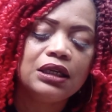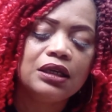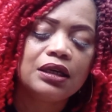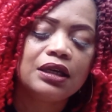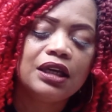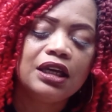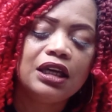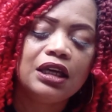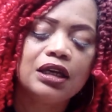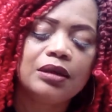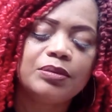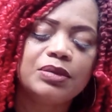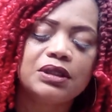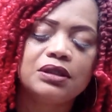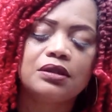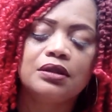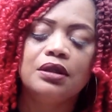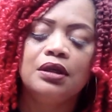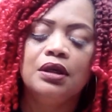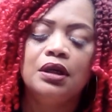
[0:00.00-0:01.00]
of Cups.
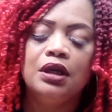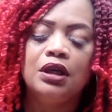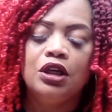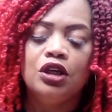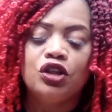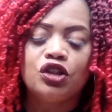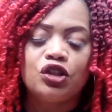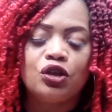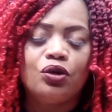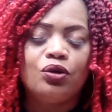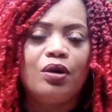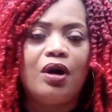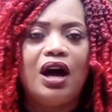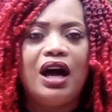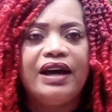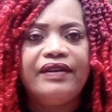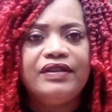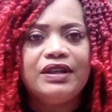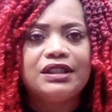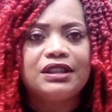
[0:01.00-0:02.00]
So
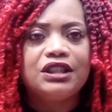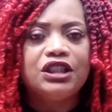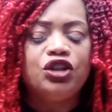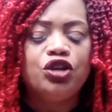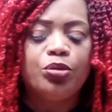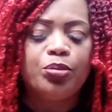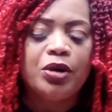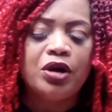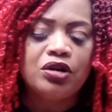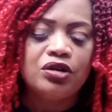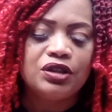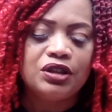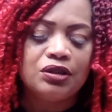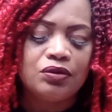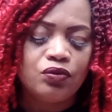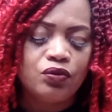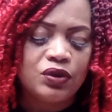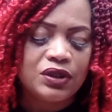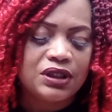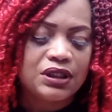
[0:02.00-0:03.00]
obviously your
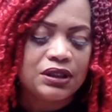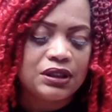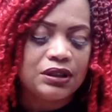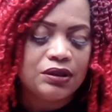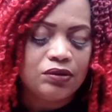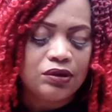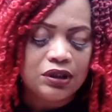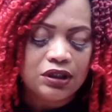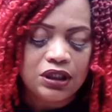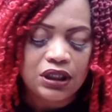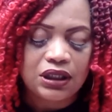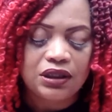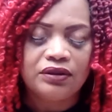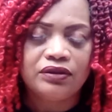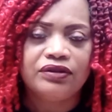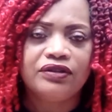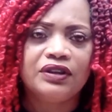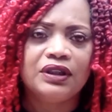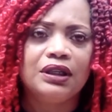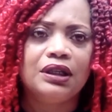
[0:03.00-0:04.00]
person was looking
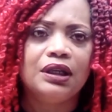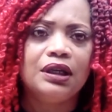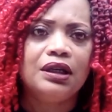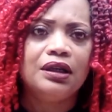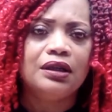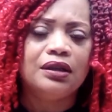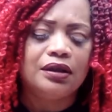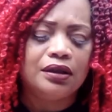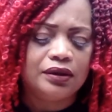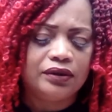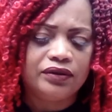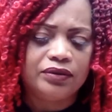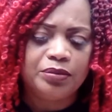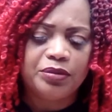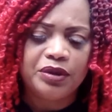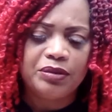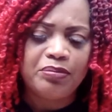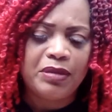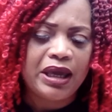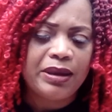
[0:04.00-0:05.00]
for love,
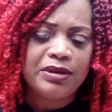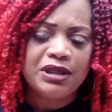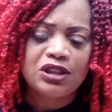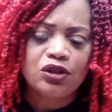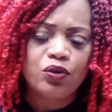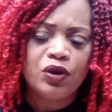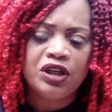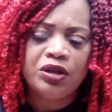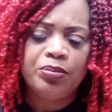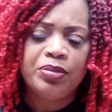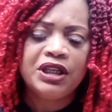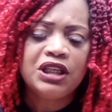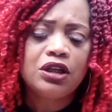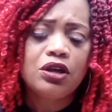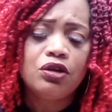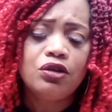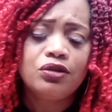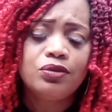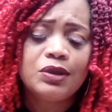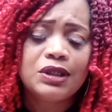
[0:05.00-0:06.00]
but maybe this Queen of
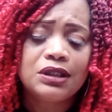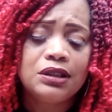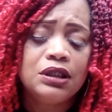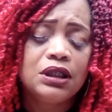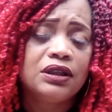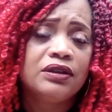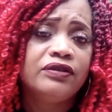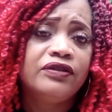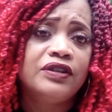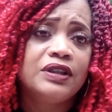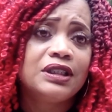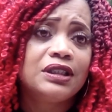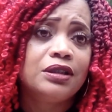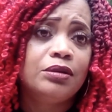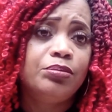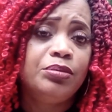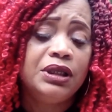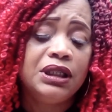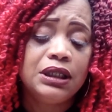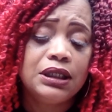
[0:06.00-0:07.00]
Pentacles was looking for
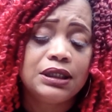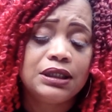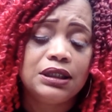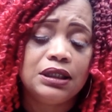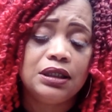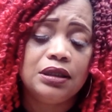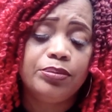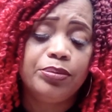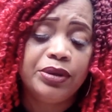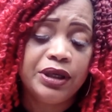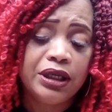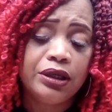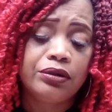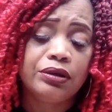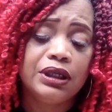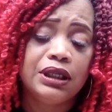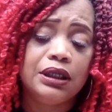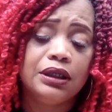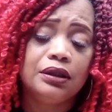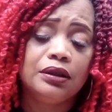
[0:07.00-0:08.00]
stability,
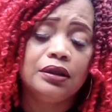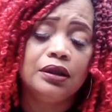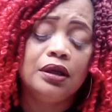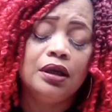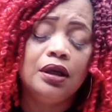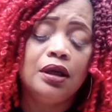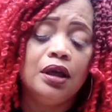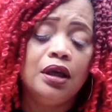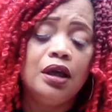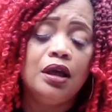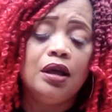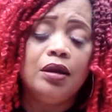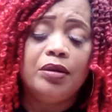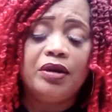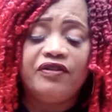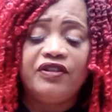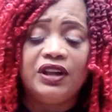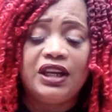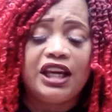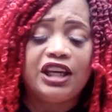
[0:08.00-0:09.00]
period.
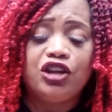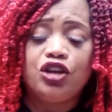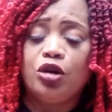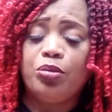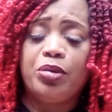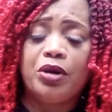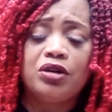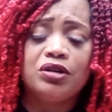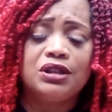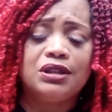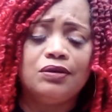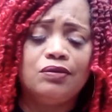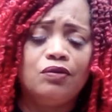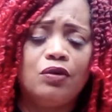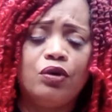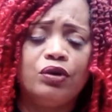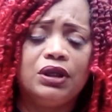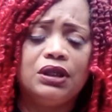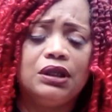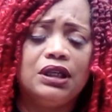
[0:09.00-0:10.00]
Feel like your person
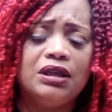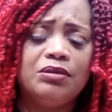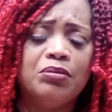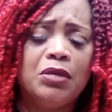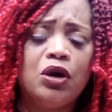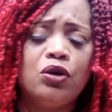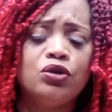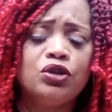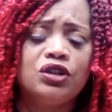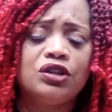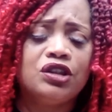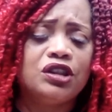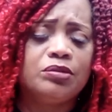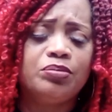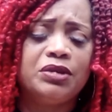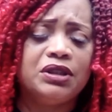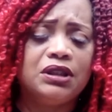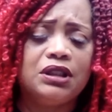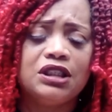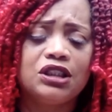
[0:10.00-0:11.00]
wanted emotions,
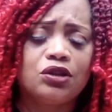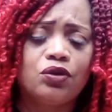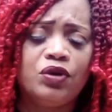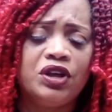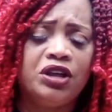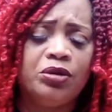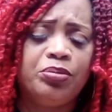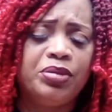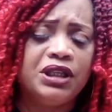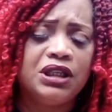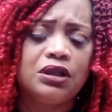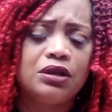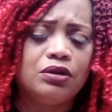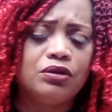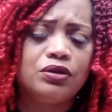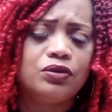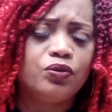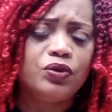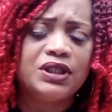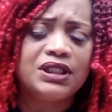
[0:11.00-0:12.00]
but this Queen of
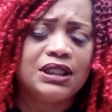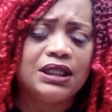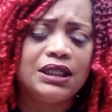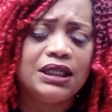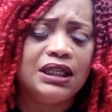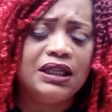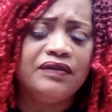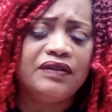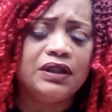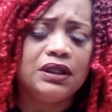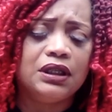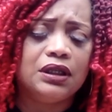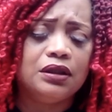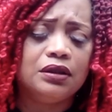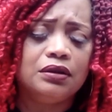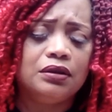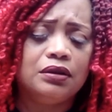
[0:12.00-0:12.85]
Pentacles wasn't giving it.